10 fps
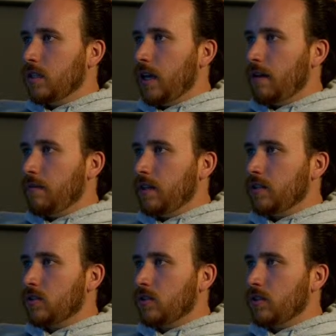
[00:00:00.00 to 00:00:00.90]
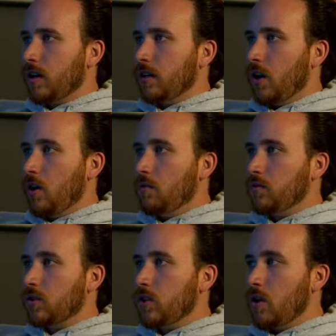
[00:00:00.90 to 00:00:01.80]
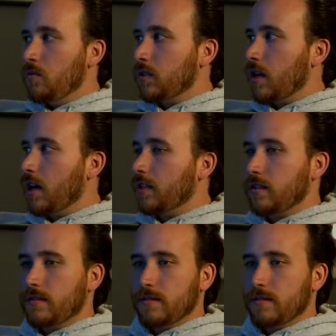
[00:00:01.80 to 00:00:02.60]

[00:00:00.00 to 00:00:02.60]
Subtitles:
Yeah, everything's turned on. Oh, snow's not.